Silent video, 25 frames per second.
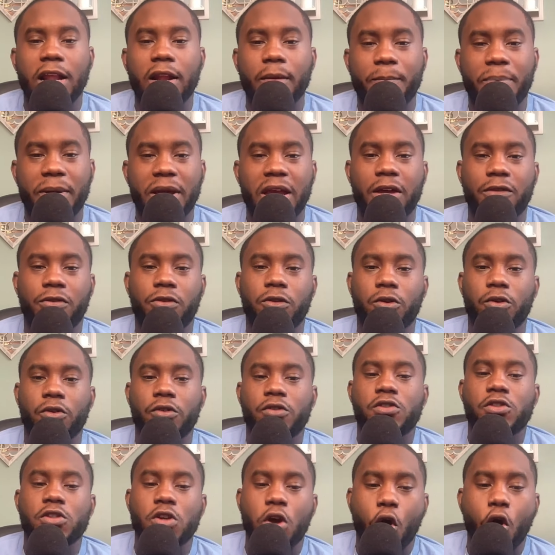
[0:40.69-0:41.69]

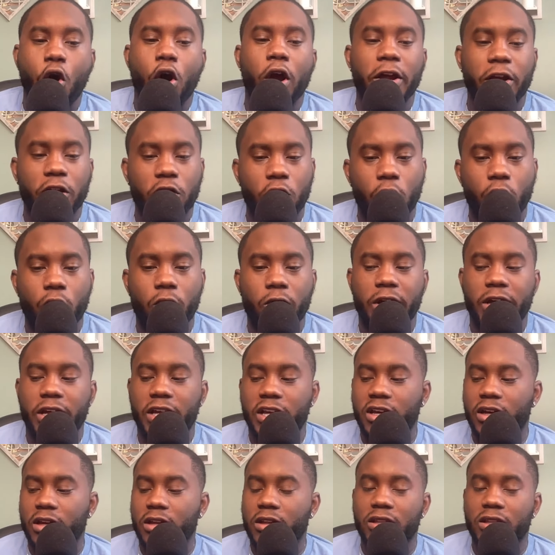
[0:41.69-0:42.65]
Panthers are going